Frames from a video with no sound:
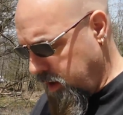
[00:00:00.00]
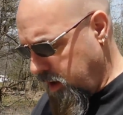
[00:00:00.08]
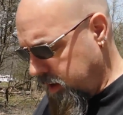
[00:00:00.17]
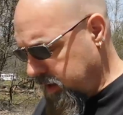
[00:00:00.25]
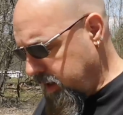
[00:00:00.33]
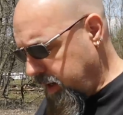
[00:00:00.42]
Uh,
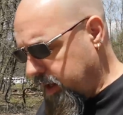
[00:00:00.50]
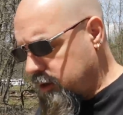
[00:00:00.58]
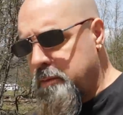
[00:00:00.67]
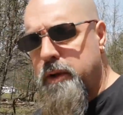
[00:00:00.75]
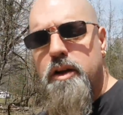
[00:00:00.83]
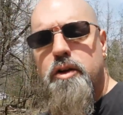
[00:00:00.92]
he had
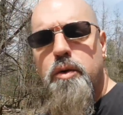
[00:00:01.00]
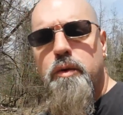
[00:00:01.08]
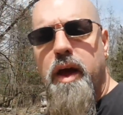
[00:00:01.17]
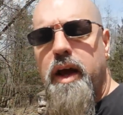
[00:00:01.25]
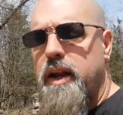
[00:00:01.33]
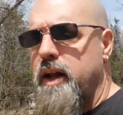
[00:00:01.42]
asked me to do
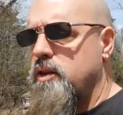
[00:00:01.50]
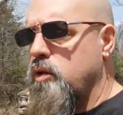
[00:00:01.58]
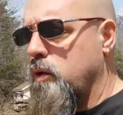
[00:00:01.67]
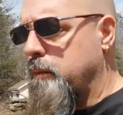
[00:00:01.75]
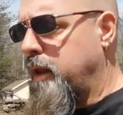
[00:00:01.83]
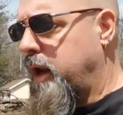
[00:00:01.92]
that, and I
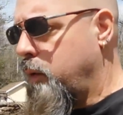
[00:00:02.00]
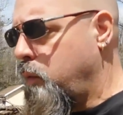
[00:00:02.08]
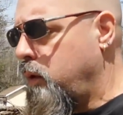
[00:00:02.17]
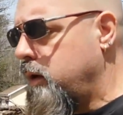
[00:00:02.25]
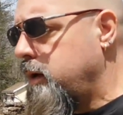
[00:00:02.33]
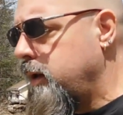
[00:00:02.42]
told him that I
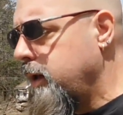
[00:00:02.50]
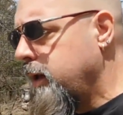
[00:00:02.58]
would.